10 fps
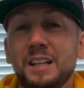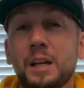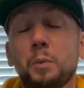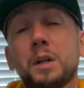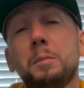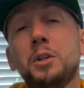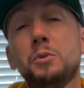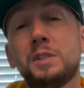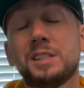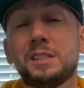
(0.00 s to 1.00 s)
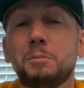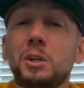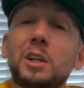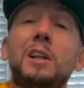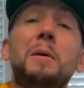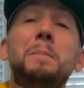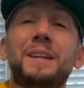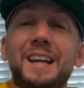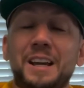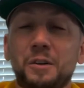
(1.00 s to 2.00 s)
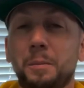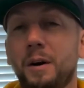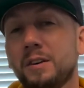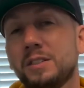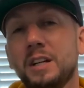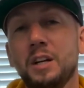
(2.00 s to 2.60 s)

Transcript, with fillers: and we're gonna be using some Clubman handlebars,